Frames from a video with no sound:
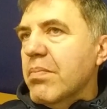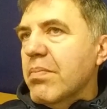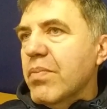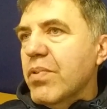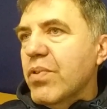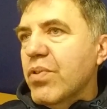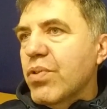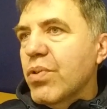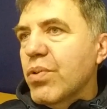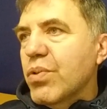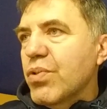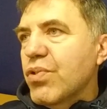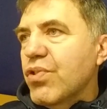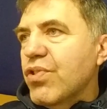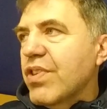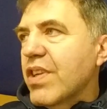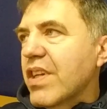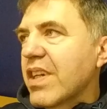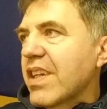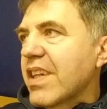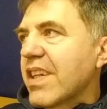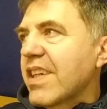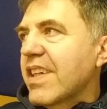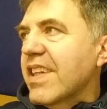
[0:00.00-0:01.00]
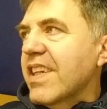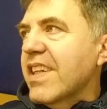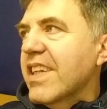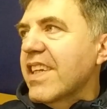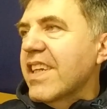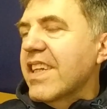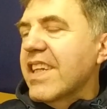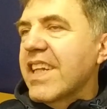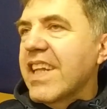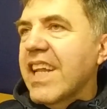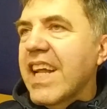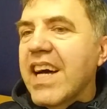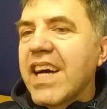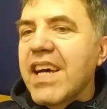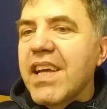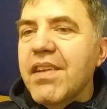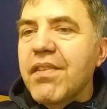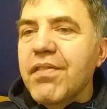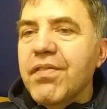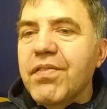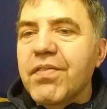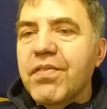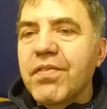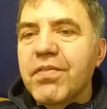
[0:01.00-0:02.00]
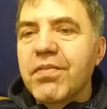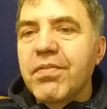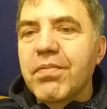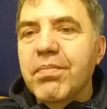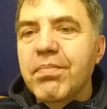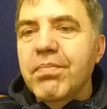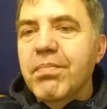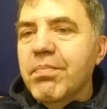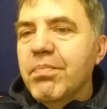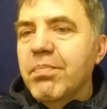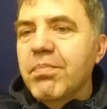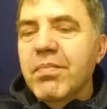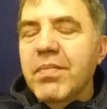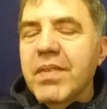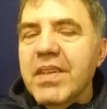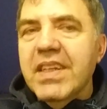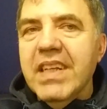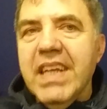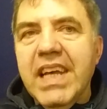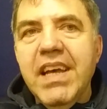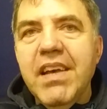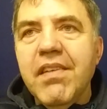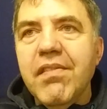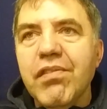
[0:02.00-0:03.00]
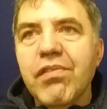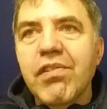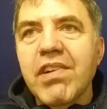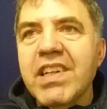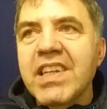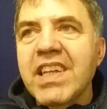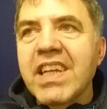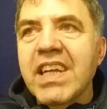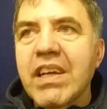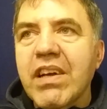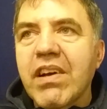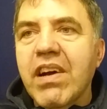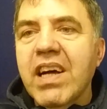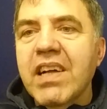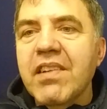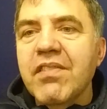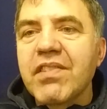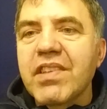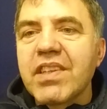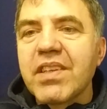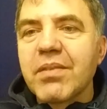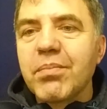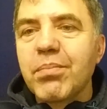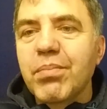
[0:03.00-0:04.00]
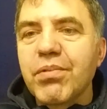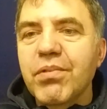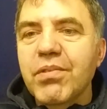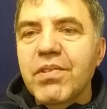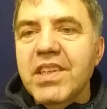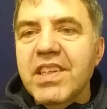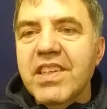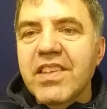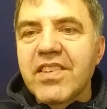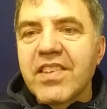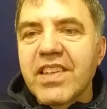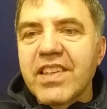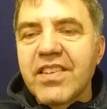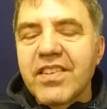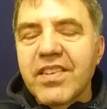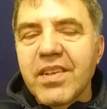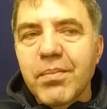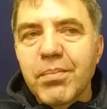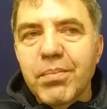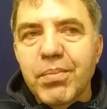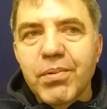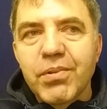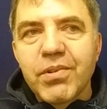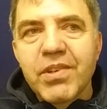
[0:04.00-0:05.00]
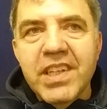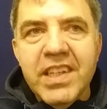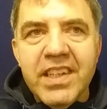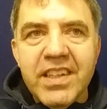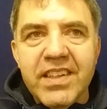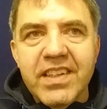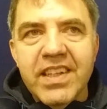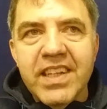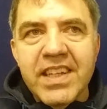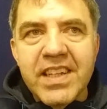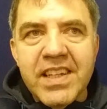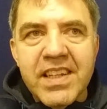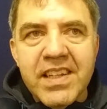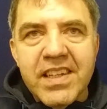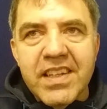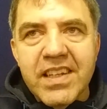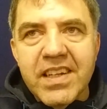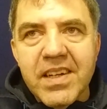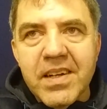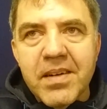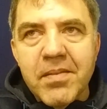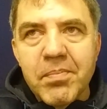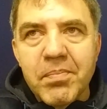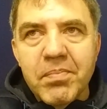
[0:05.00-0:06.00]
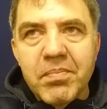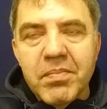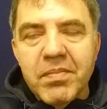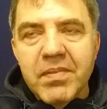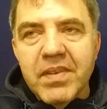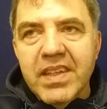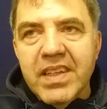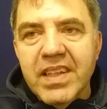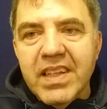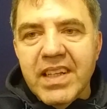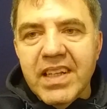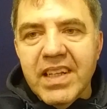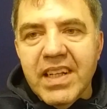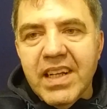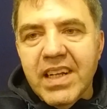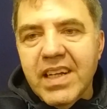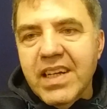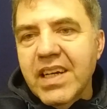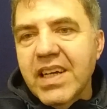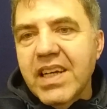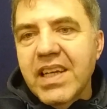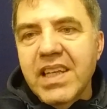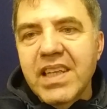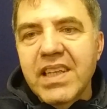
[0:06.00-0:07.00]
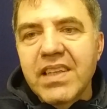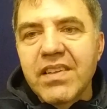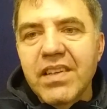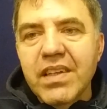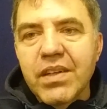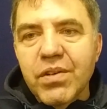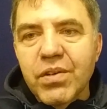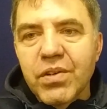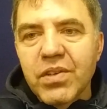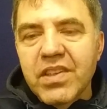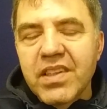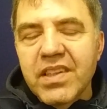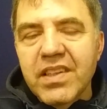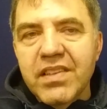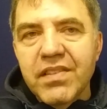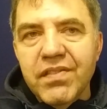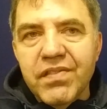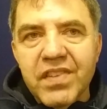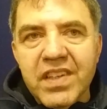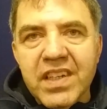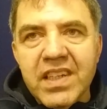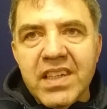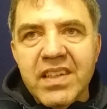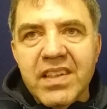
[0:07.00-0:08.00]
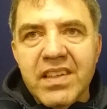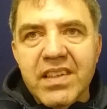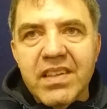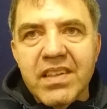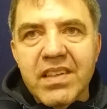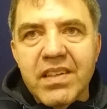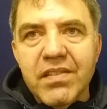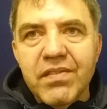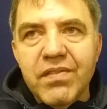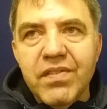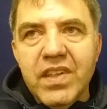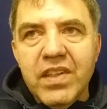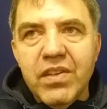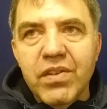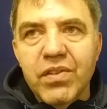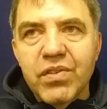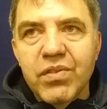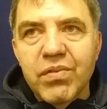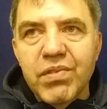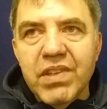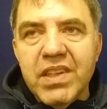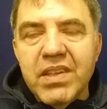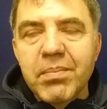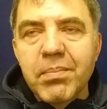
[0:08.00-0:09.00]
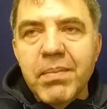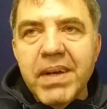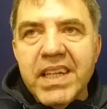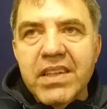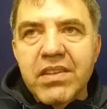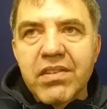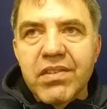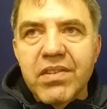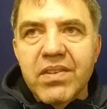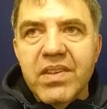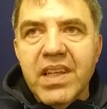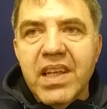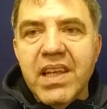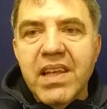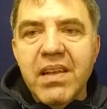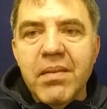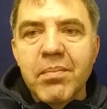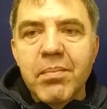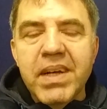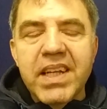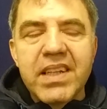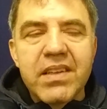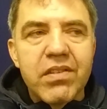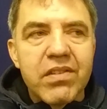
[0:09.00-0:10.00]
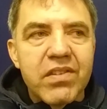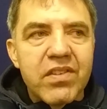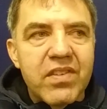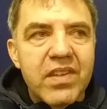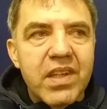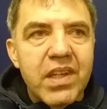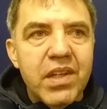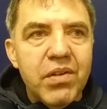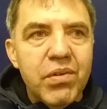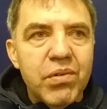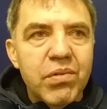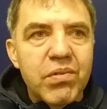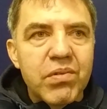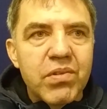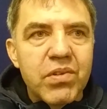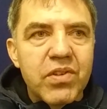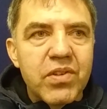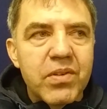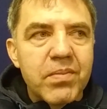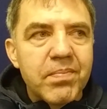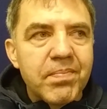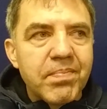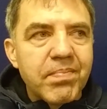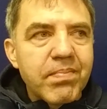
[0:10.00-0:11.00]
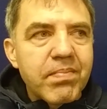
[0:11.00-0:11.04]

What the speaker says: social life. Everyone encounter bullies at some point, and I recorded different videos with methods they use.